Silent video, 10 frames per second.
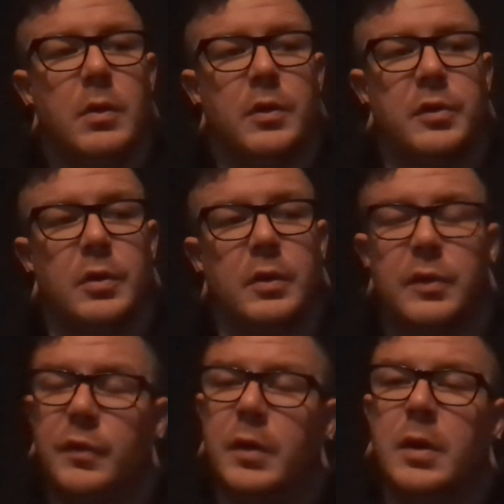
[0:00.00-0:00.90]
a series
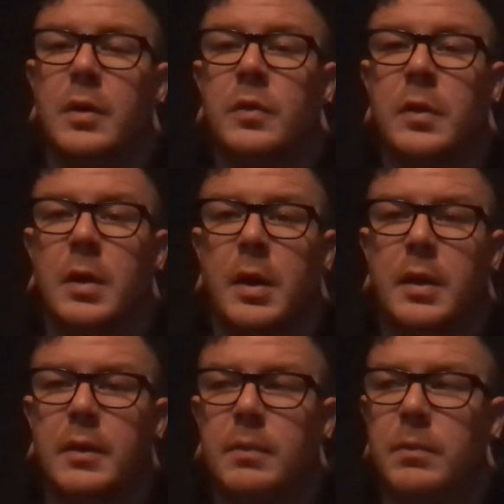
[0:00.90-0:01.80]
of videos that
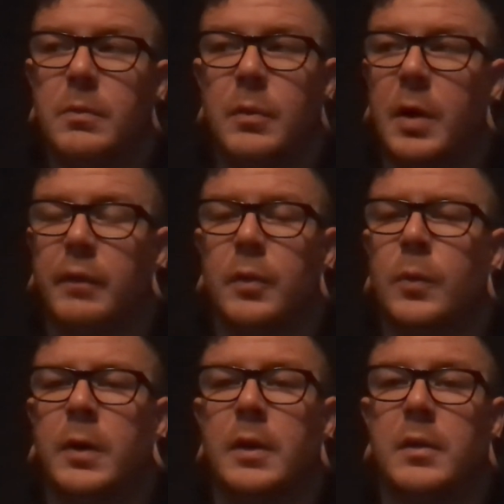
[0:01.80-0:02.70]
I ever
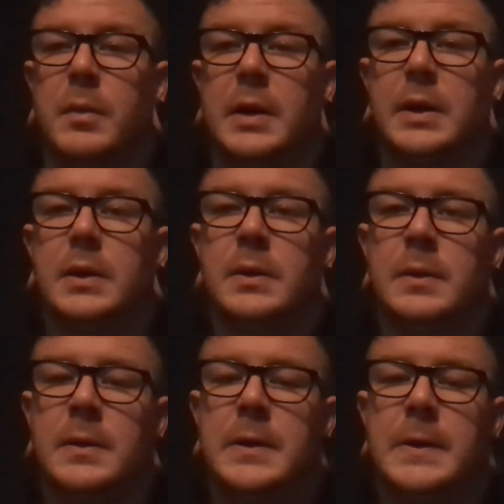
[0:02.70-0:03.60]
wanted to make,
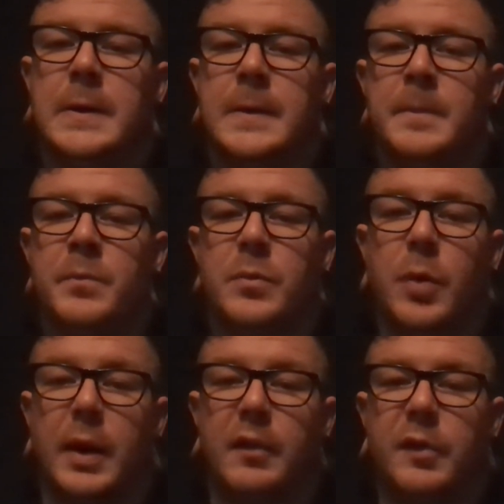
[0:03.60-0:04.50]

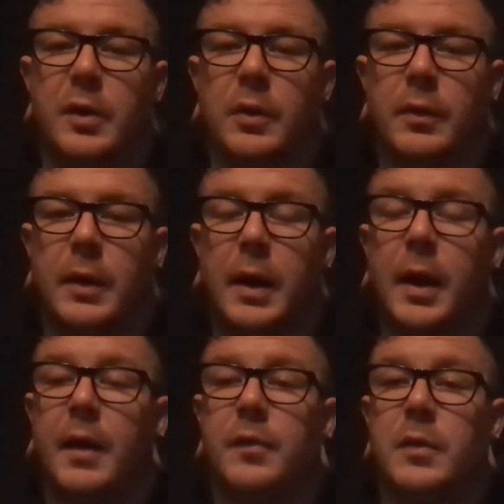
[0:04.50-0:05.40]
but I feel that I
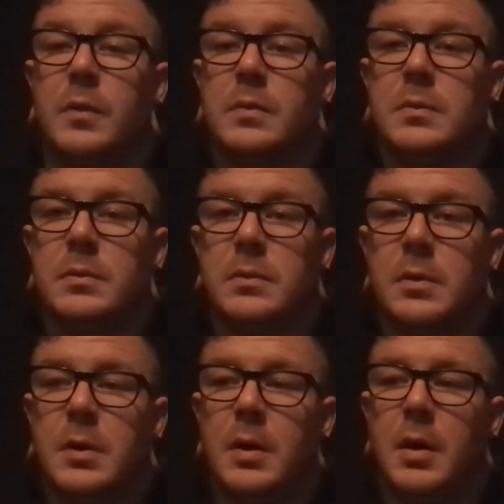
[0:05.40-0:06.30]
have to,
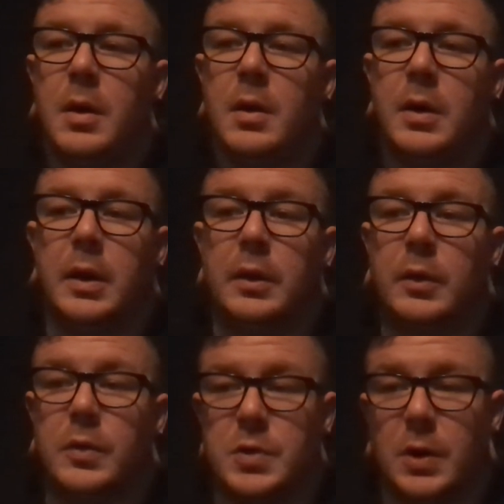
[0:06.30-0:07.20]
in
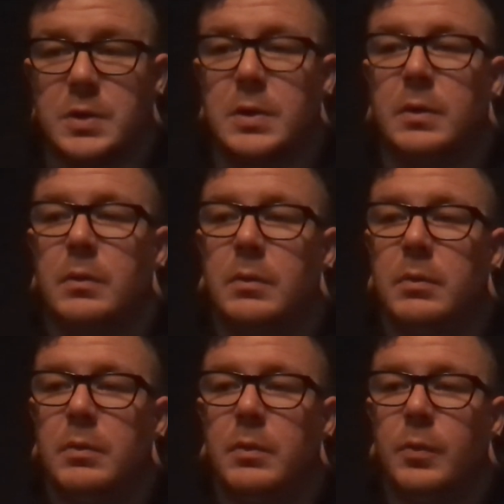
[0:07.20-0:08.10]
conjunction
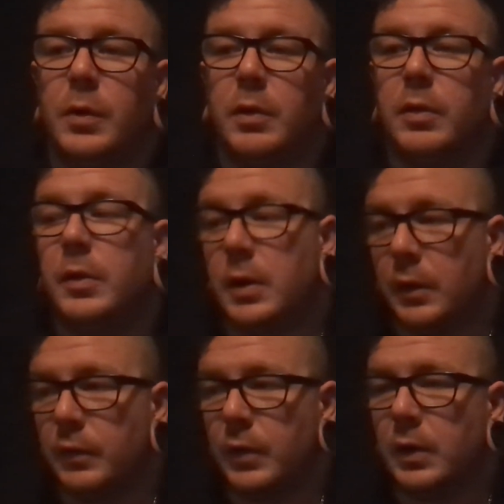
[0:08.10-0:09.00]
with the
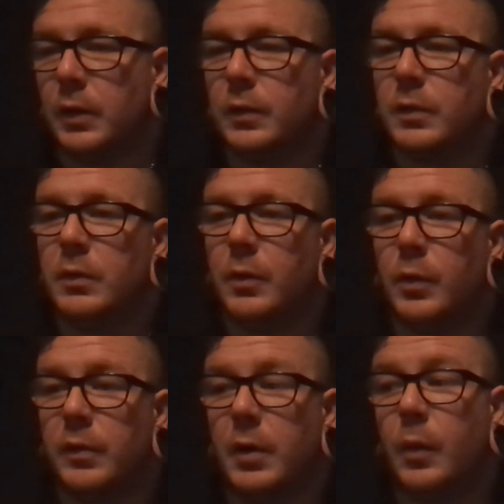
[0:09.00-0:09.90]
other videos, the
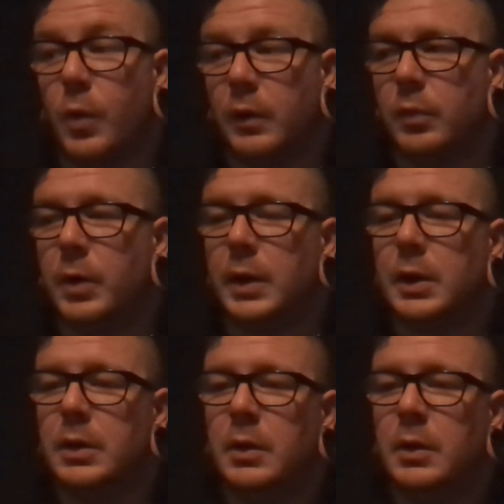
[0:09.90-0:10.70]
ones that I want to make